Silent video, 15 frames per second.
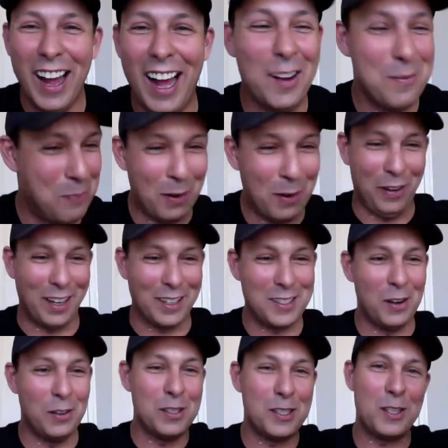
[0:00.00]
perfect.
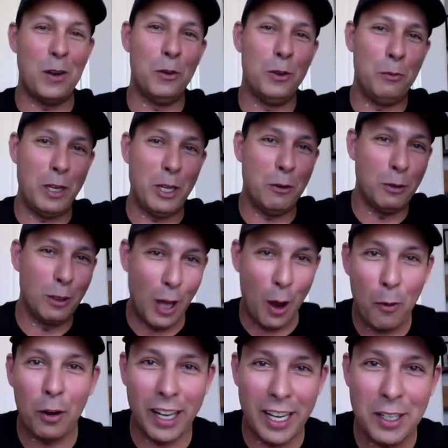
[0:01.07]
So when you
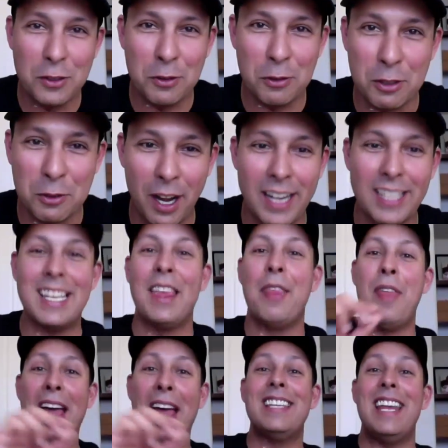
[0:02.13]
lower interest rates,
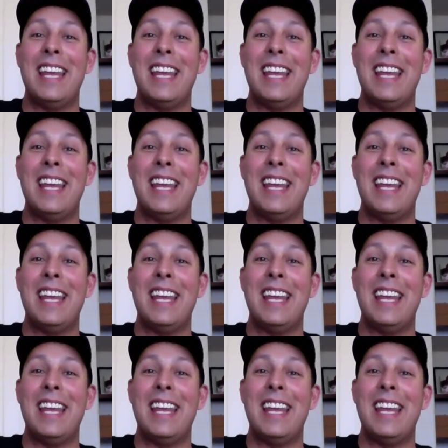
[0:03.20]
that's a